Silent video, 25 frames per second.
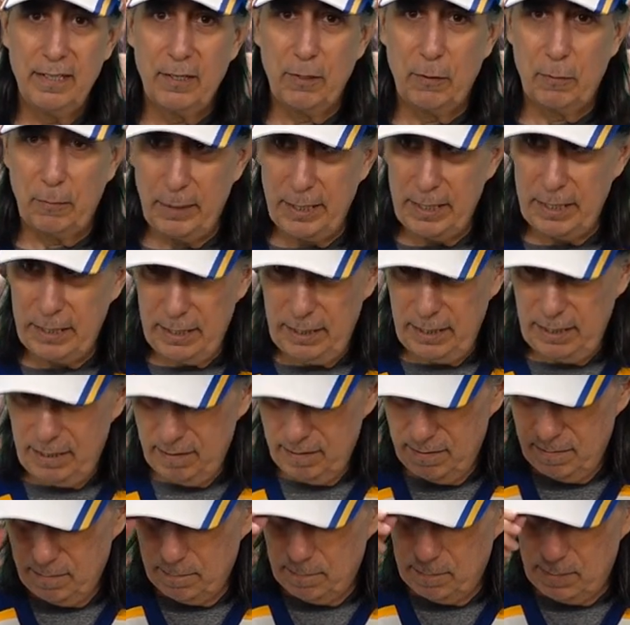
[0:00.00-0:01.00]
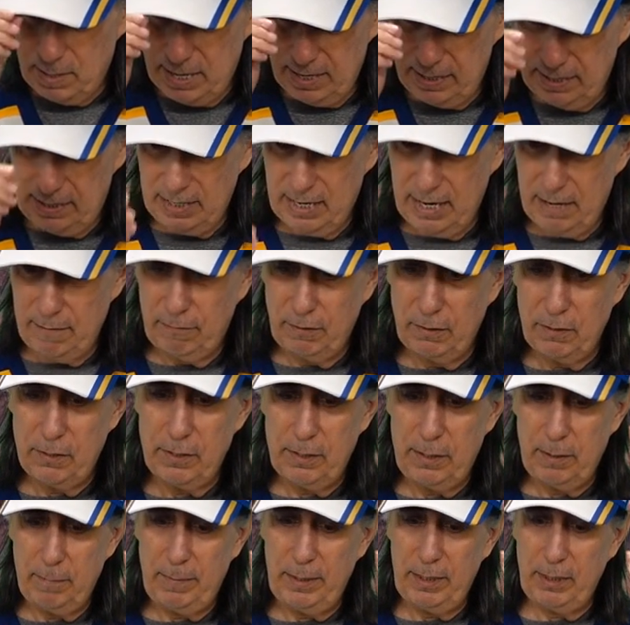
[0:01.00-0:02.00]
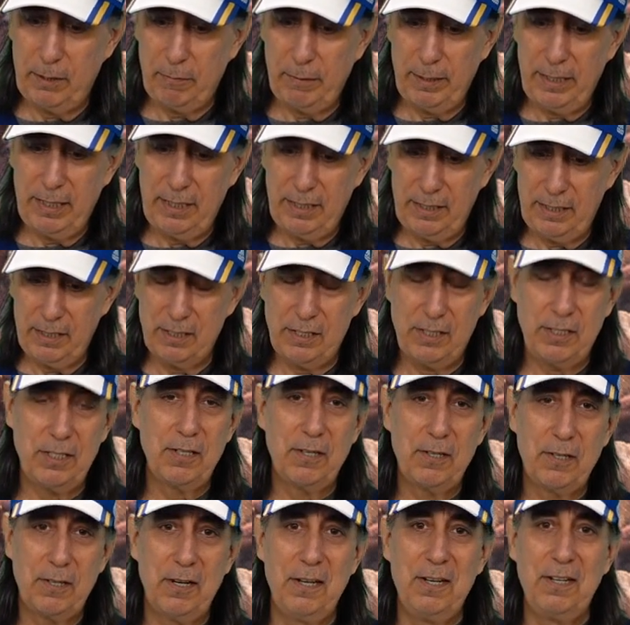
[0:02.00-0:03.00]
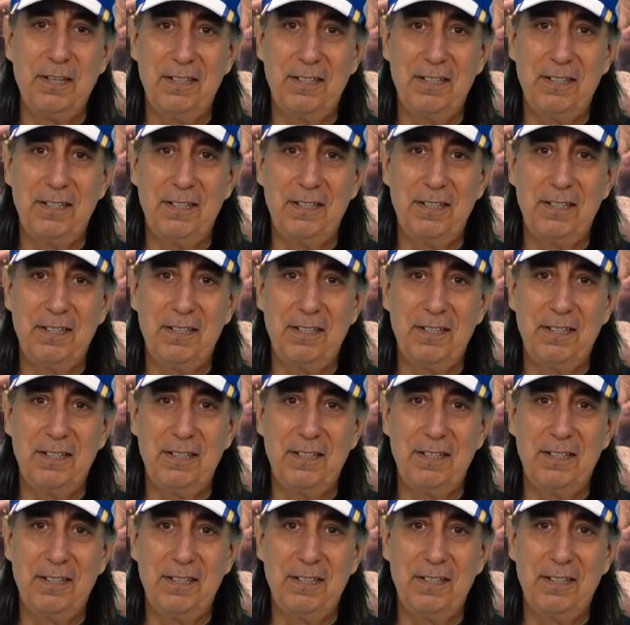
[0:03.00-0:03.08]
greedy, but I've learned to be greedy this year.